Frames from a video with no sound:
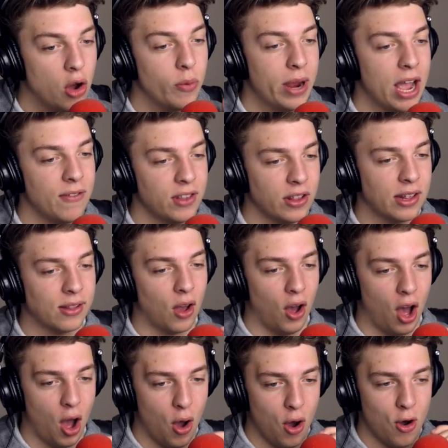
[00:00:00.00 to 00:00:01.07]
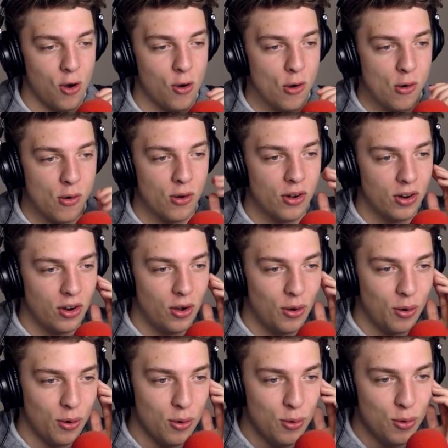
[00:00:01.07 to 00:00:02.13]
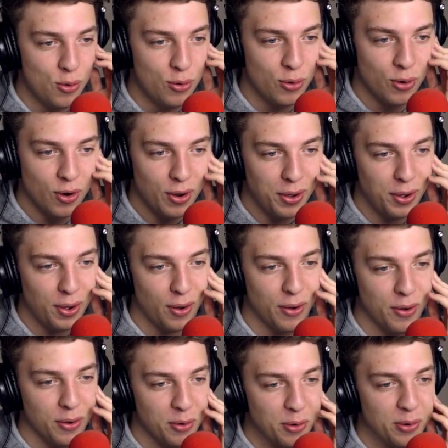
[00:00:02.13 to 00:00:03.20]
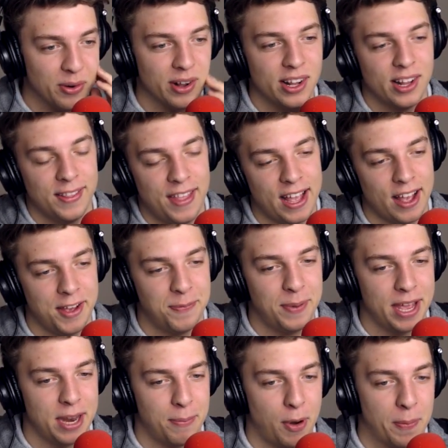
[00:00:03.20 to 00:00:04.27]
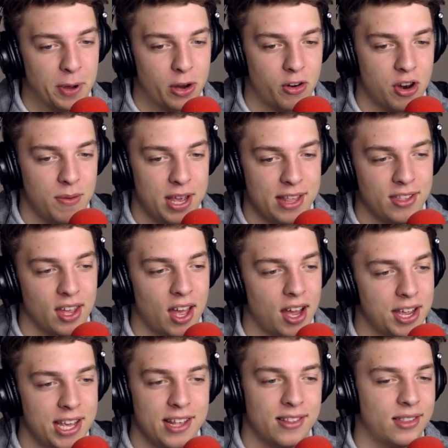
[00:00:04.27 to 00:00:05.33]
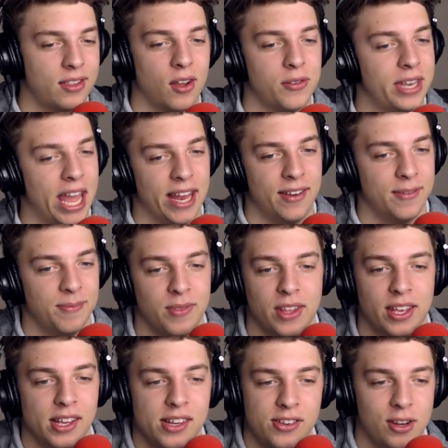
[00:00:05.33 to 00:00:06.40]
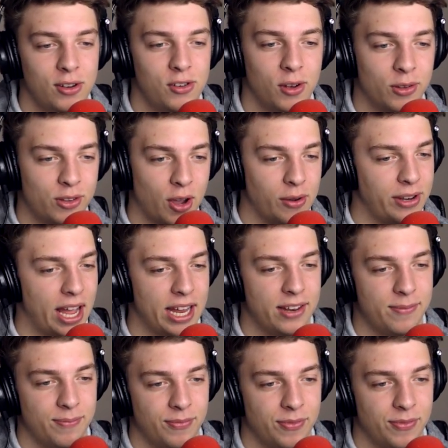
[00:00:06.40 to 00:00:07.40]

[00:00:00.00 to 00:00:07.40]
Oh, we haven't done this. Oh. Oh. Ooh. Ooh. That guy's being a proper creep. He's uh, he's so dead. Dude, you're so dead.